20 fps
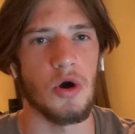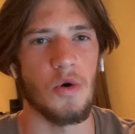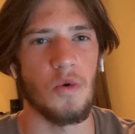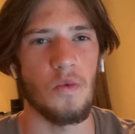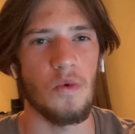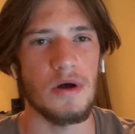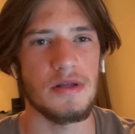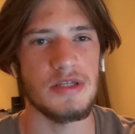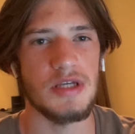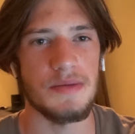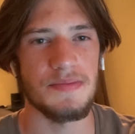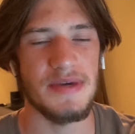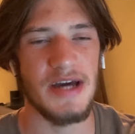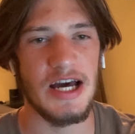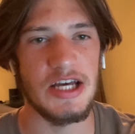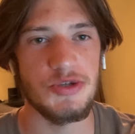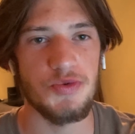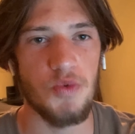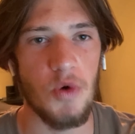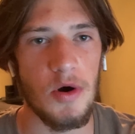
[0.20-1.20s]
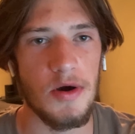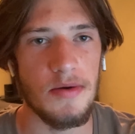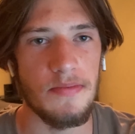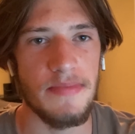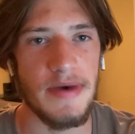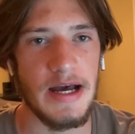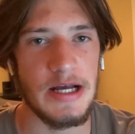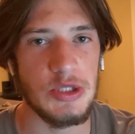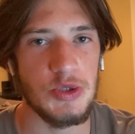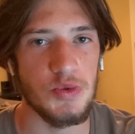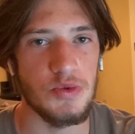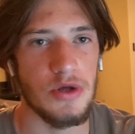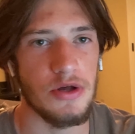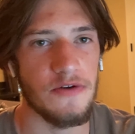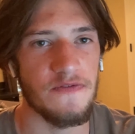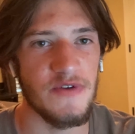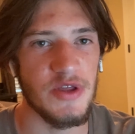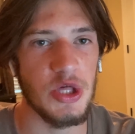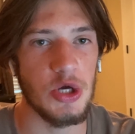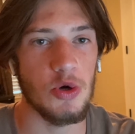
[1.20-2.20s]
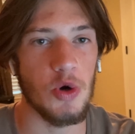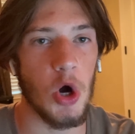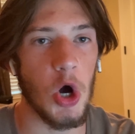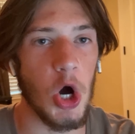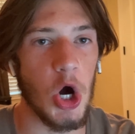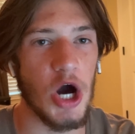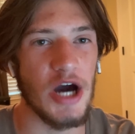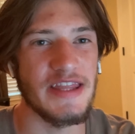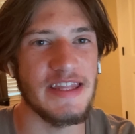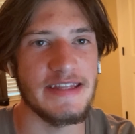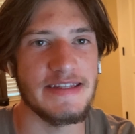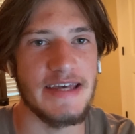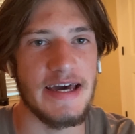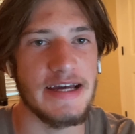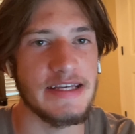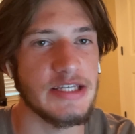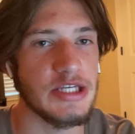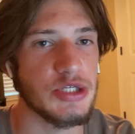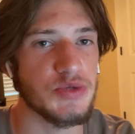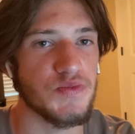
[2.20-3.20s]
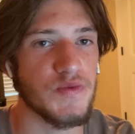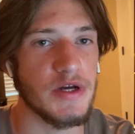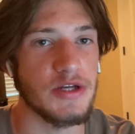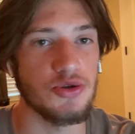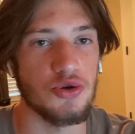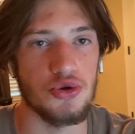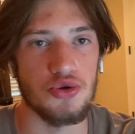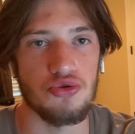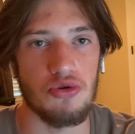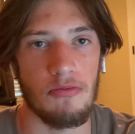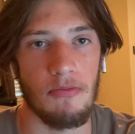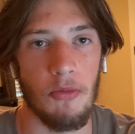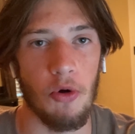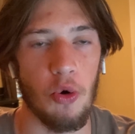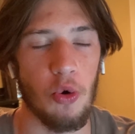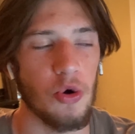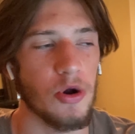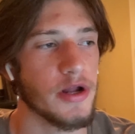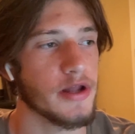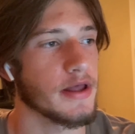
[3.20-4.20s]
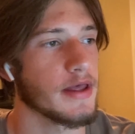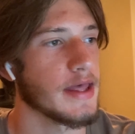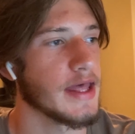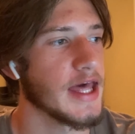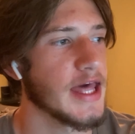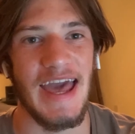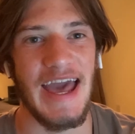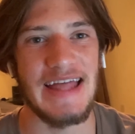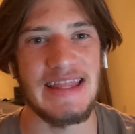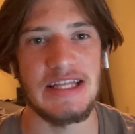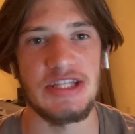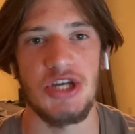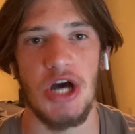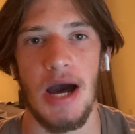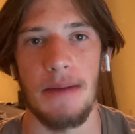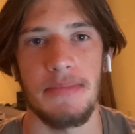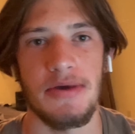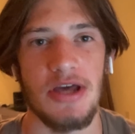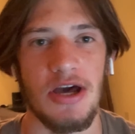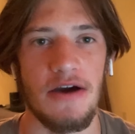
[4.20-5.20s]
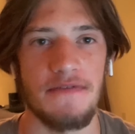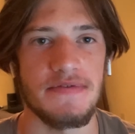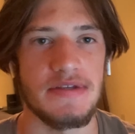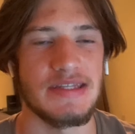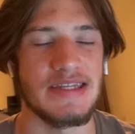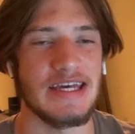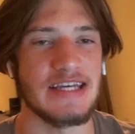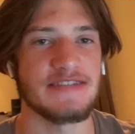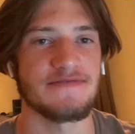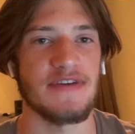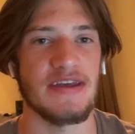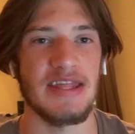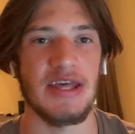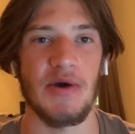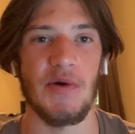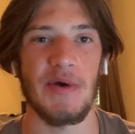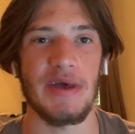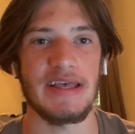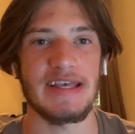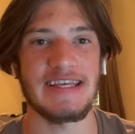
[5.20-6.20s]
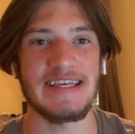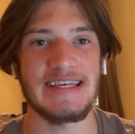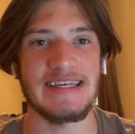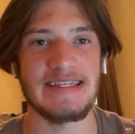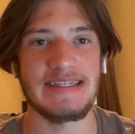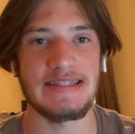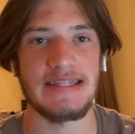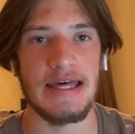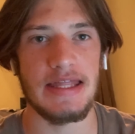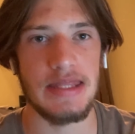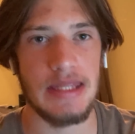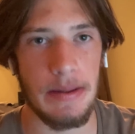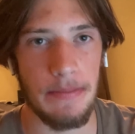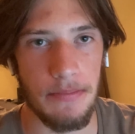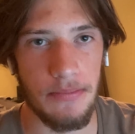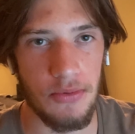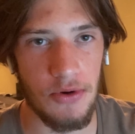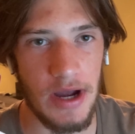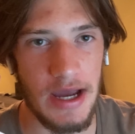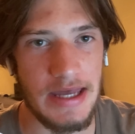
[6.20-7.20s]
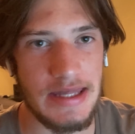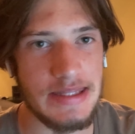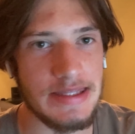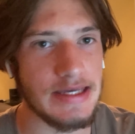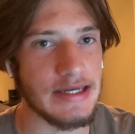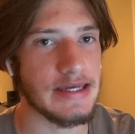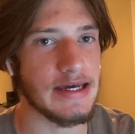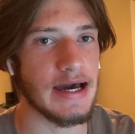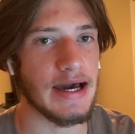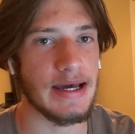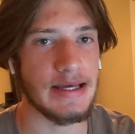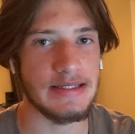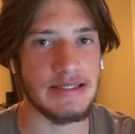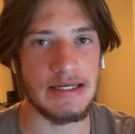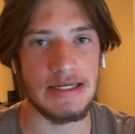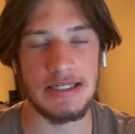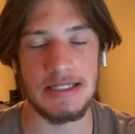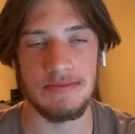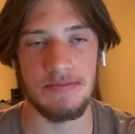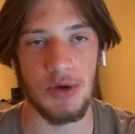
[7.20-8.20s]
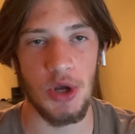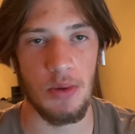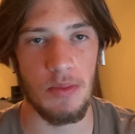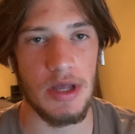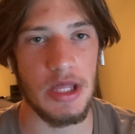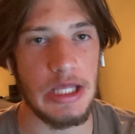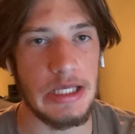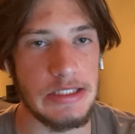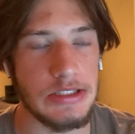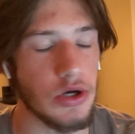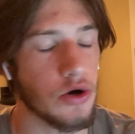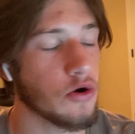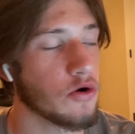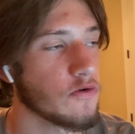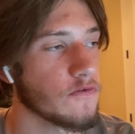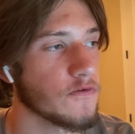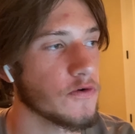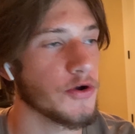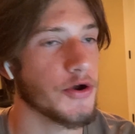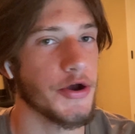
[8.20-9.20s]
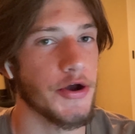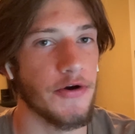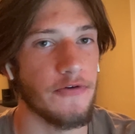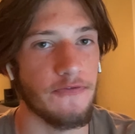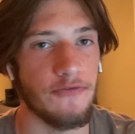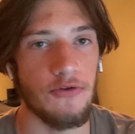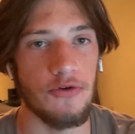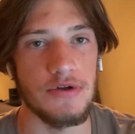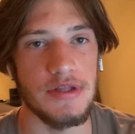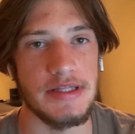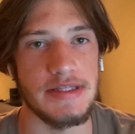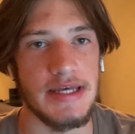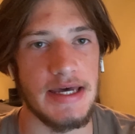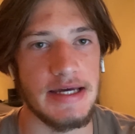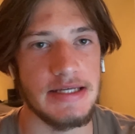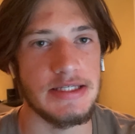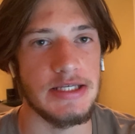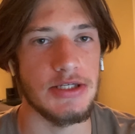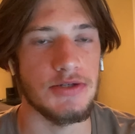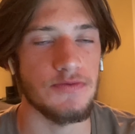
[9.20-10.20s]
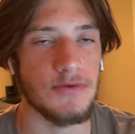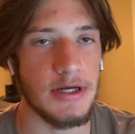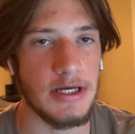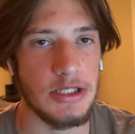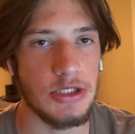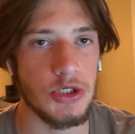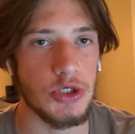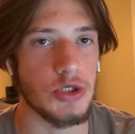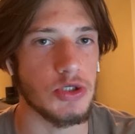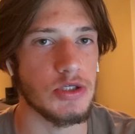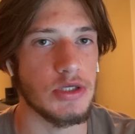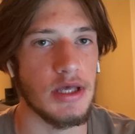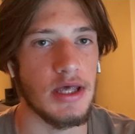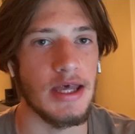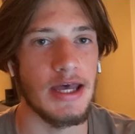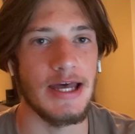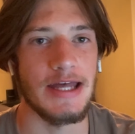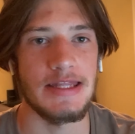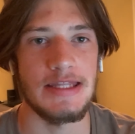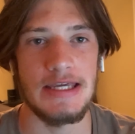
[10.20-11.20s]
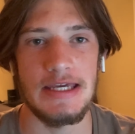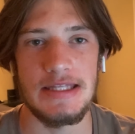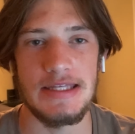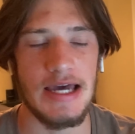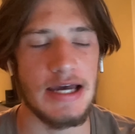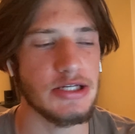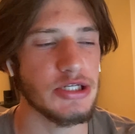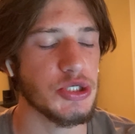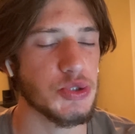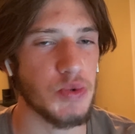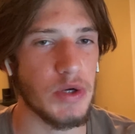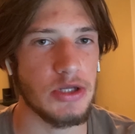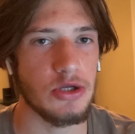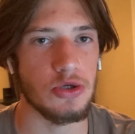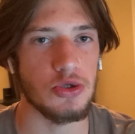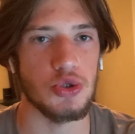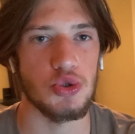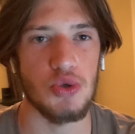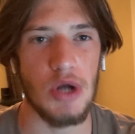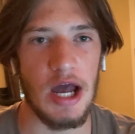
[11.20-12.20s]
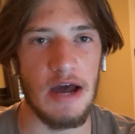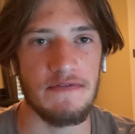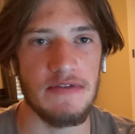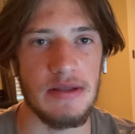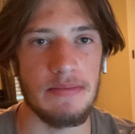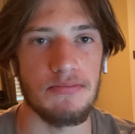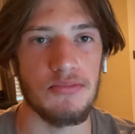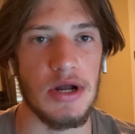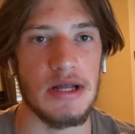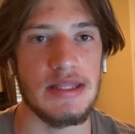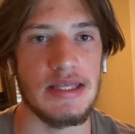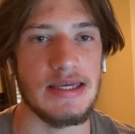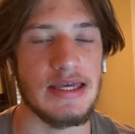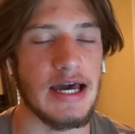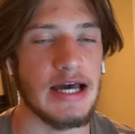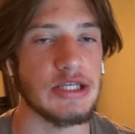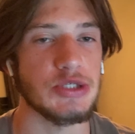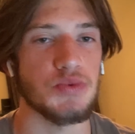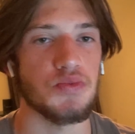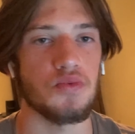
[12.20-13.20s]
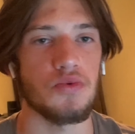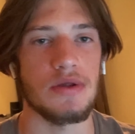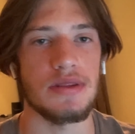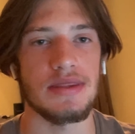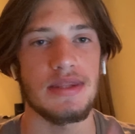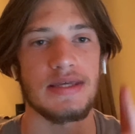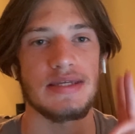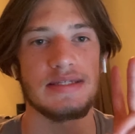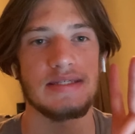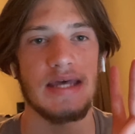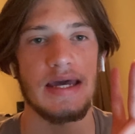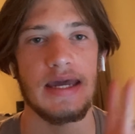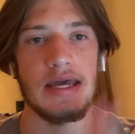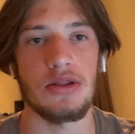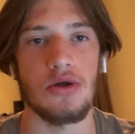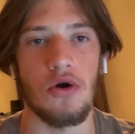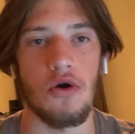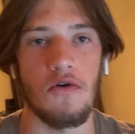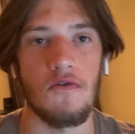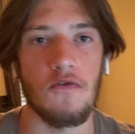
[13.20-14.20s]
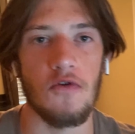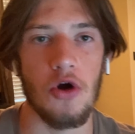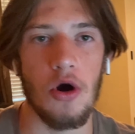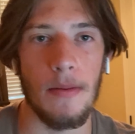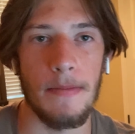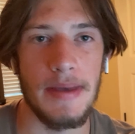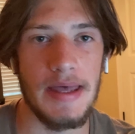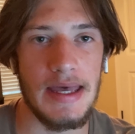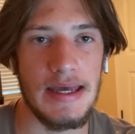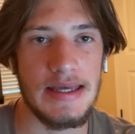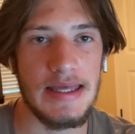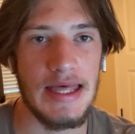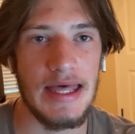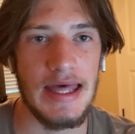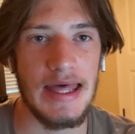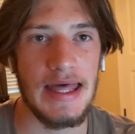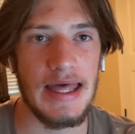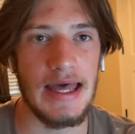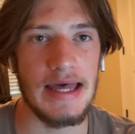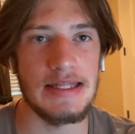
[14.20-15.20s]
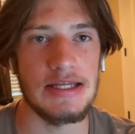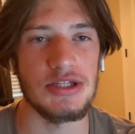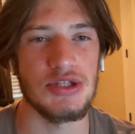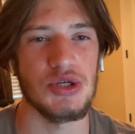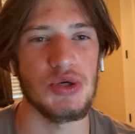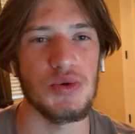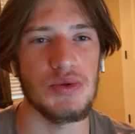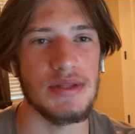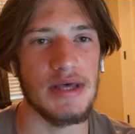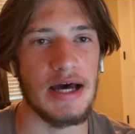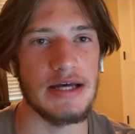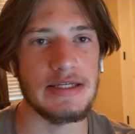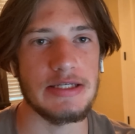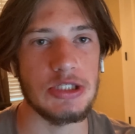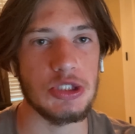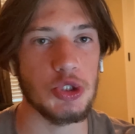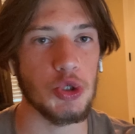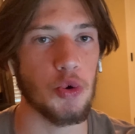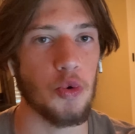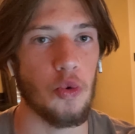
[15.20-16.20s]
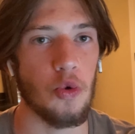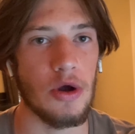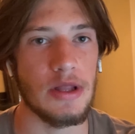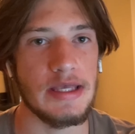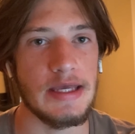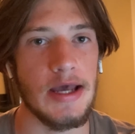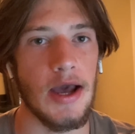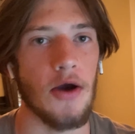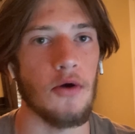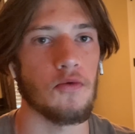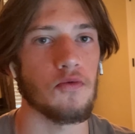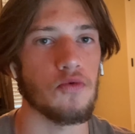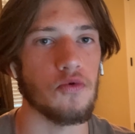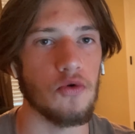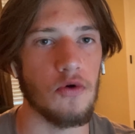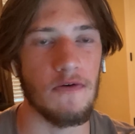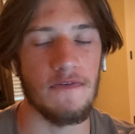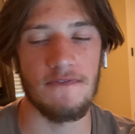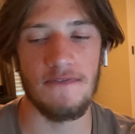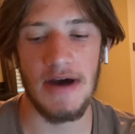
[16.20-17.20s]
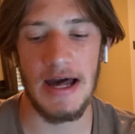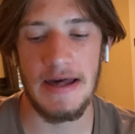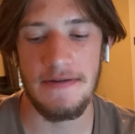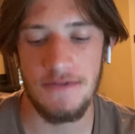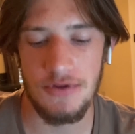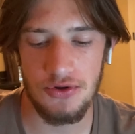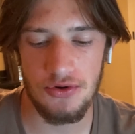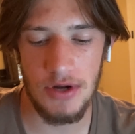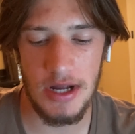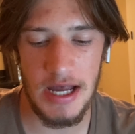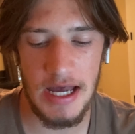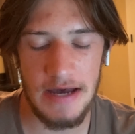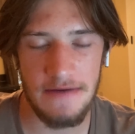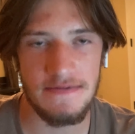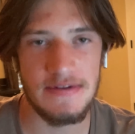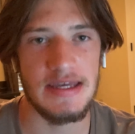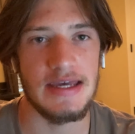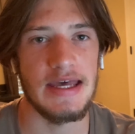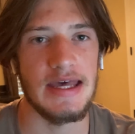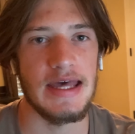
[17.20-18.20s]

What's up guys, welcome back to another video on the Texas Rangers Report. And the topic of today's video is that the Brett De Geus experiment is over for the Texas Rangers. The Texas Rangers drafted Brett De Geus with the second overall pick in the 2020 Rule 5 draft.